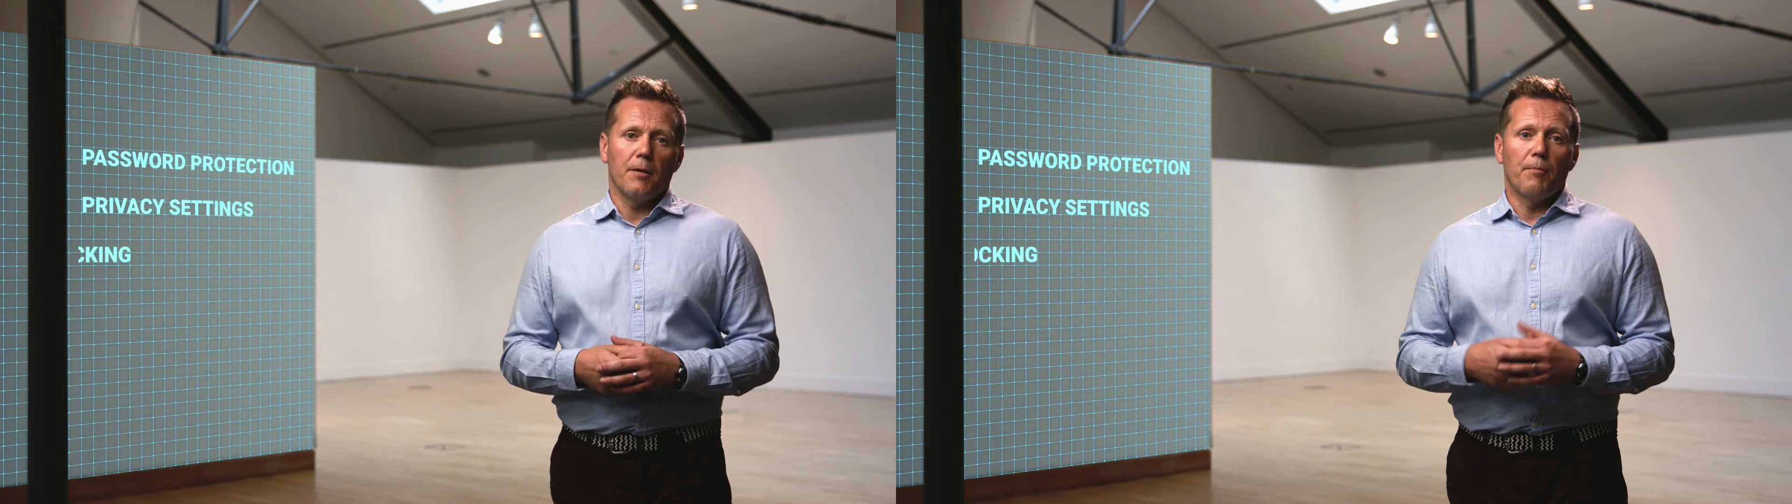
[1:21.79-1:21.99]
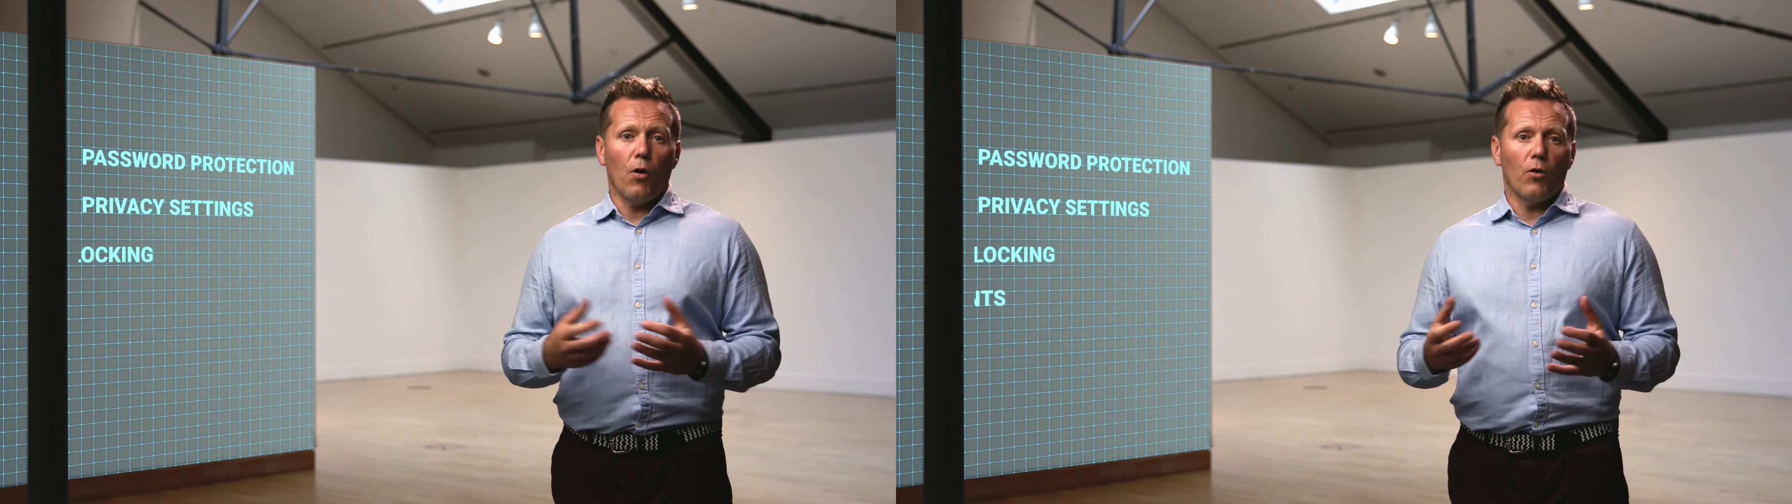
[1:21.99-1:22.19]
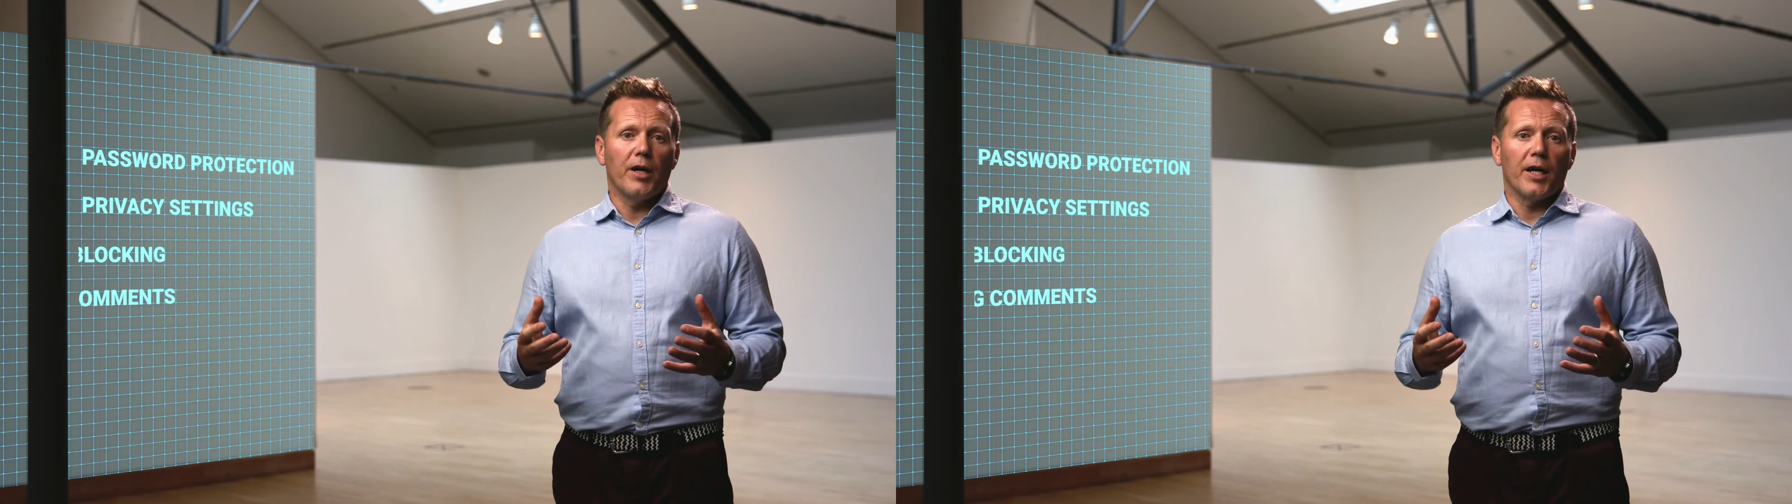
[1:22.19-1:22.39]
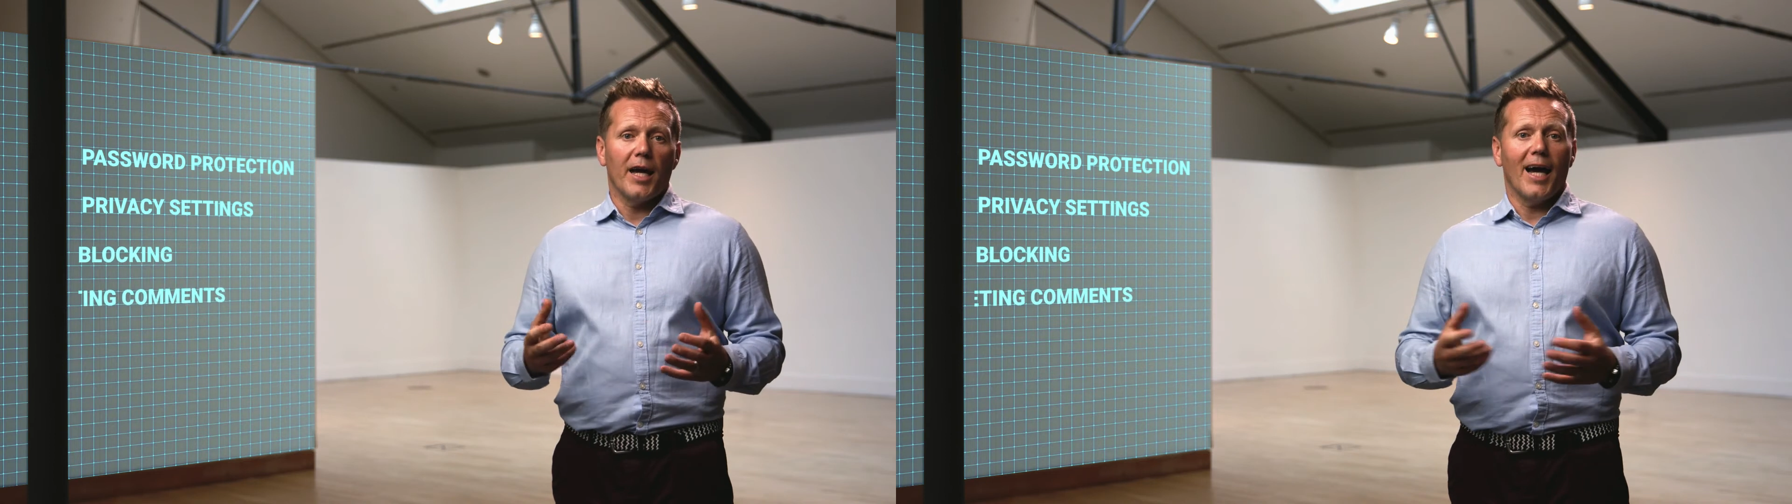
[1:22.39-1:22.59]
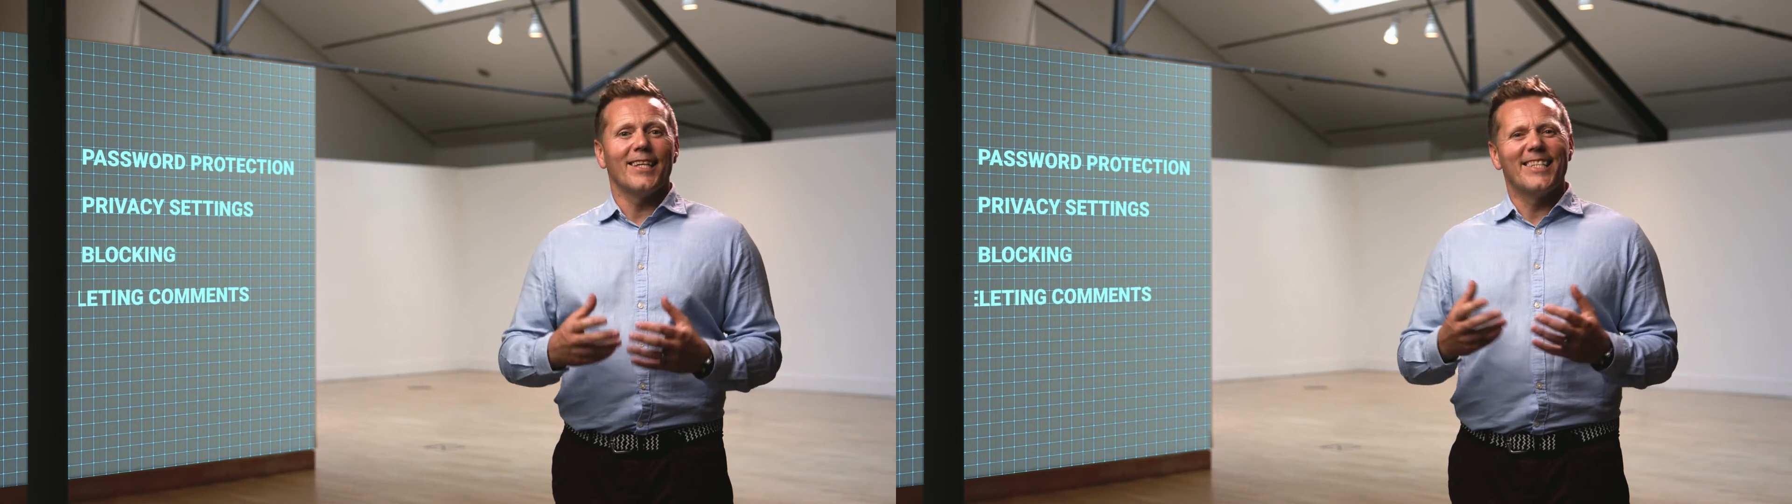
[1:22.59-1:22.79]
blocking
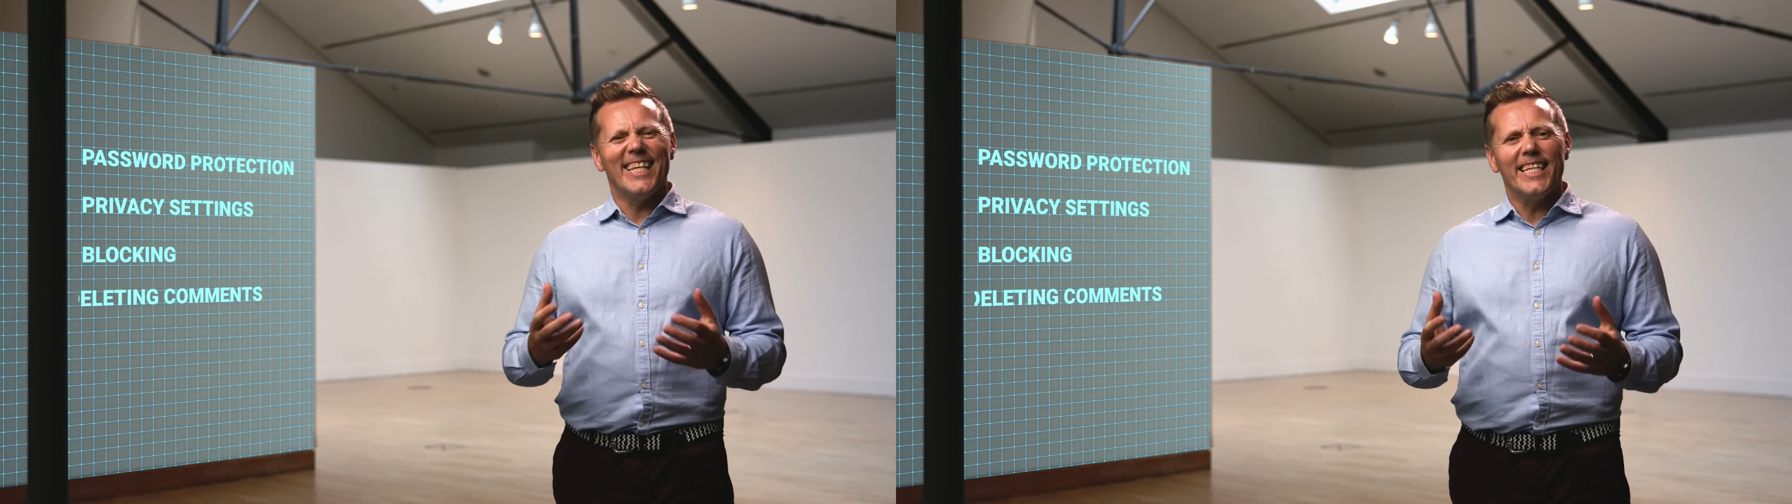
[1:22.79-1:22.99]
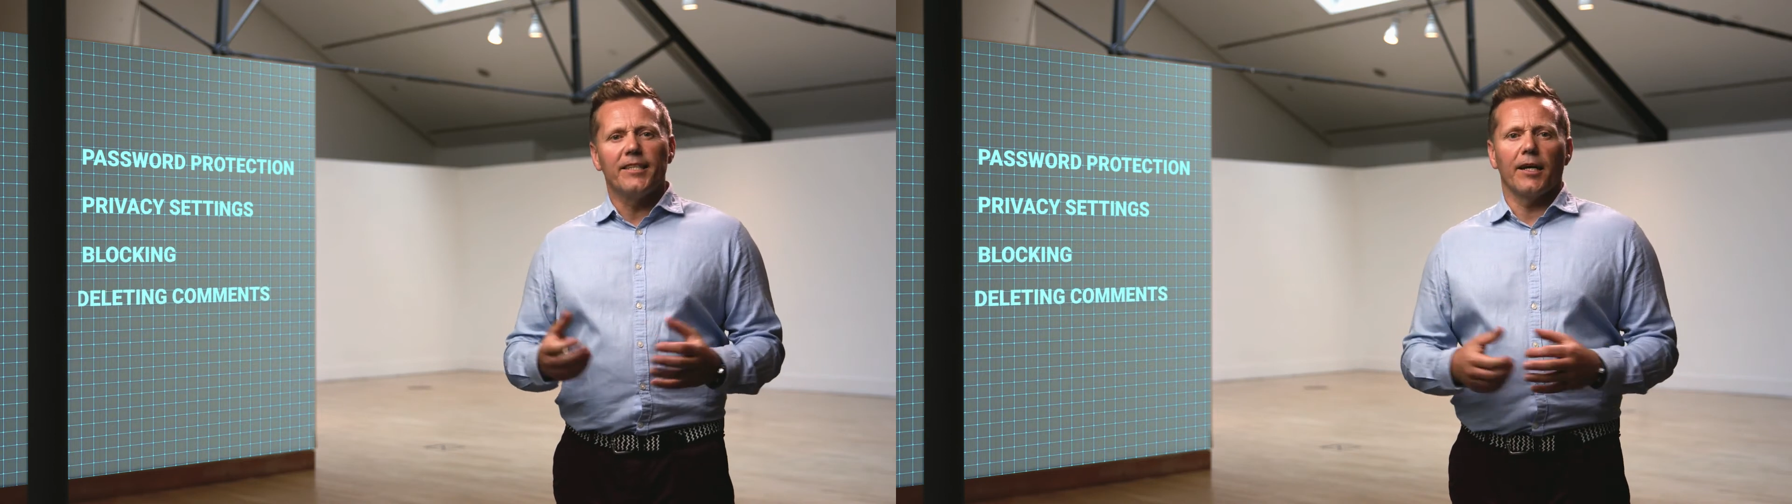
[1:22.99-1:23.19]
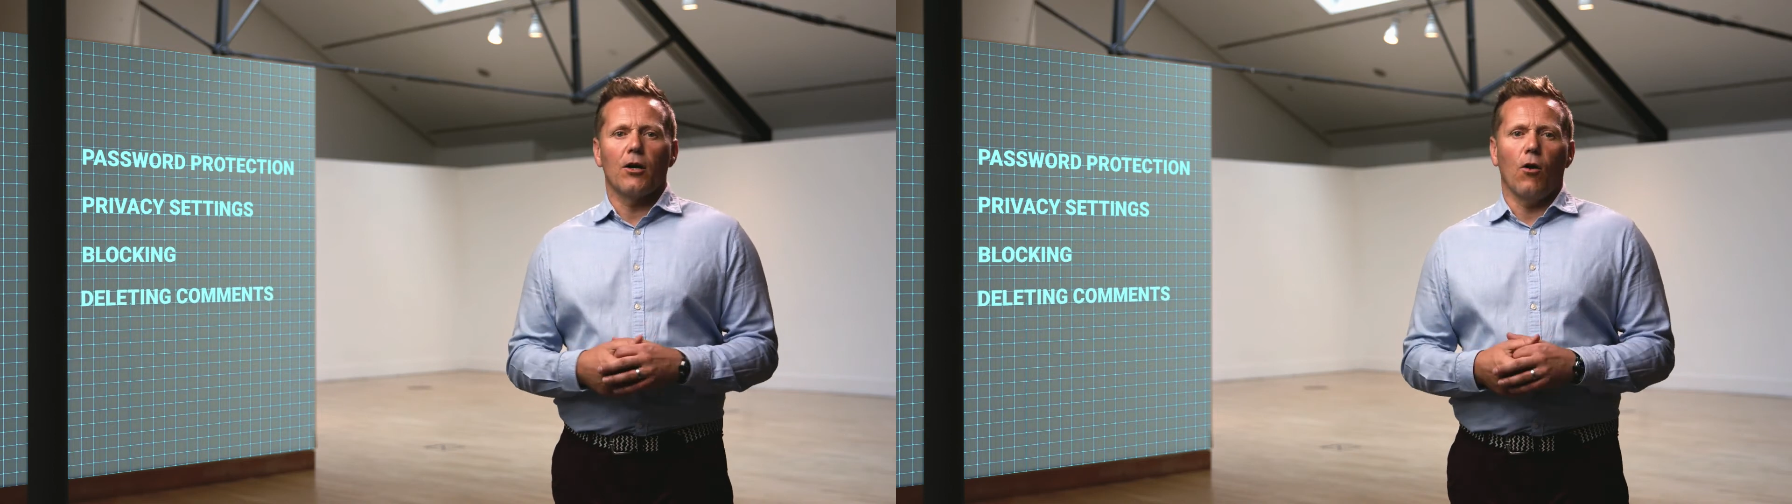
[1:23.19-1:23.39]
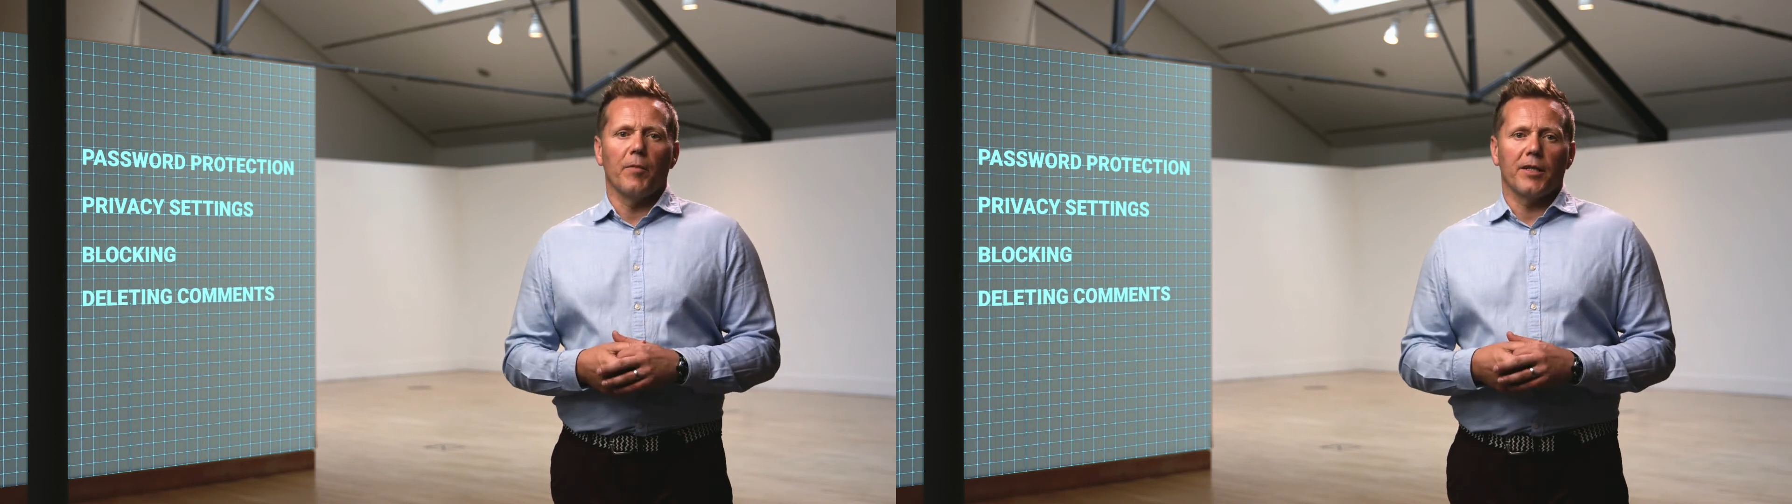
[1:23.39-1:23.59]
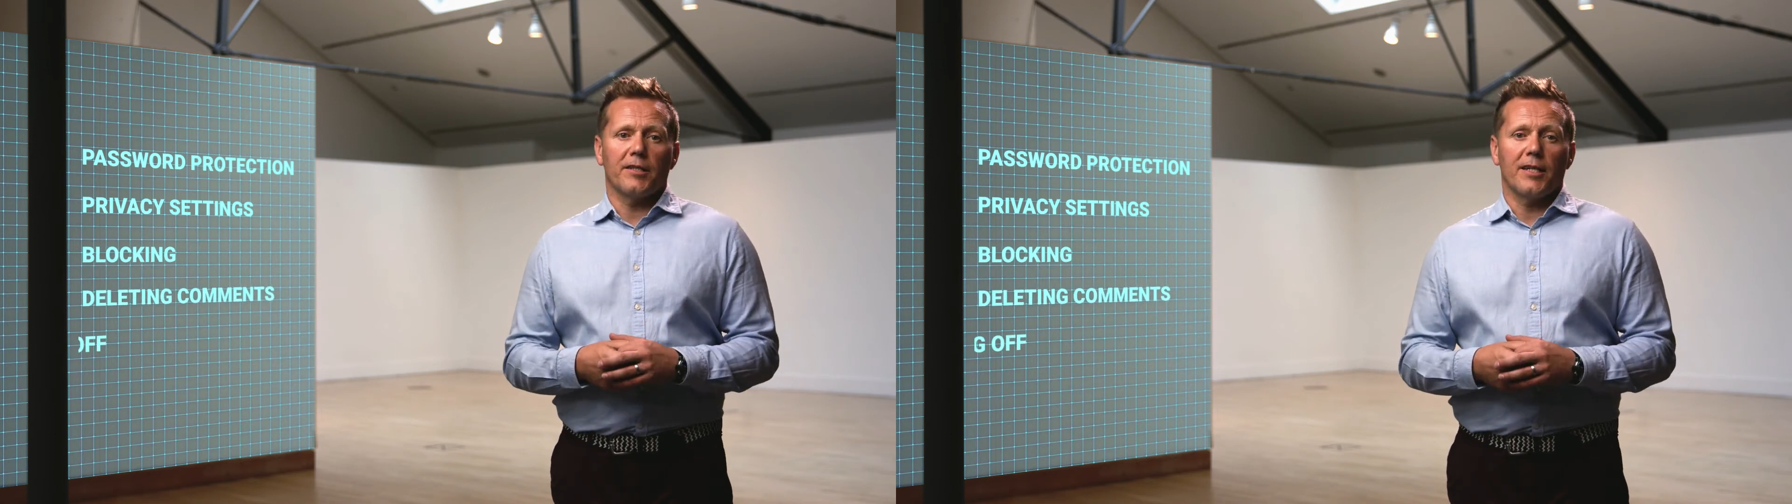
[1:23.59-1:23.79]
and deleting
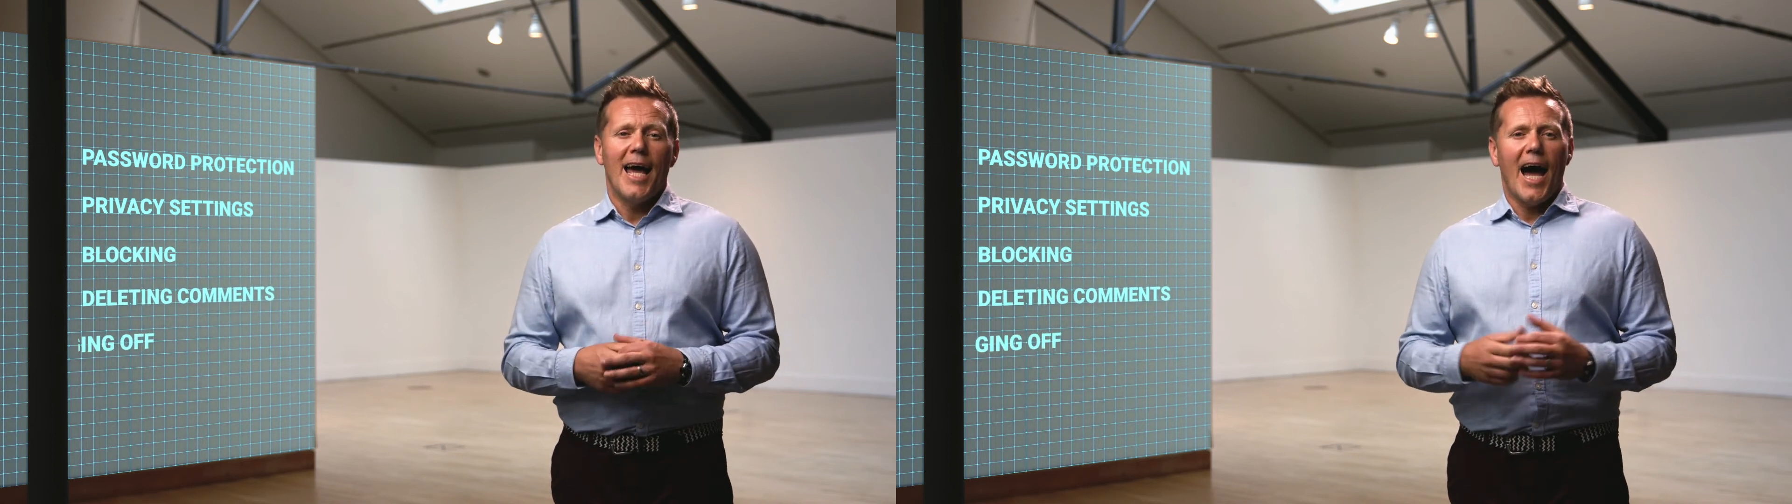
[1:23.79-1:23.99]
comments,